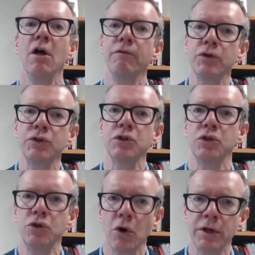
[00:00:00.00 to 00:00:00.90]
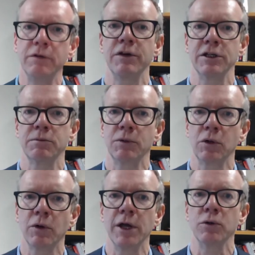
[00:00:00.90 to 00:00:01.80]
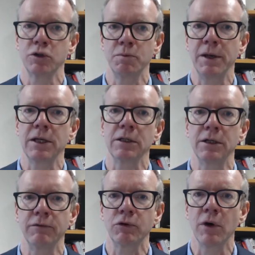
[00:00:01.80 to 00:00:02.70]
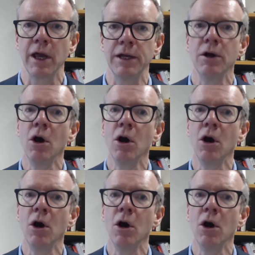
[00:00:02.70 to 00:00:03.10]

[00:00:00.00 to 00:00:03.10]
versus non-investment grade or speculative grade,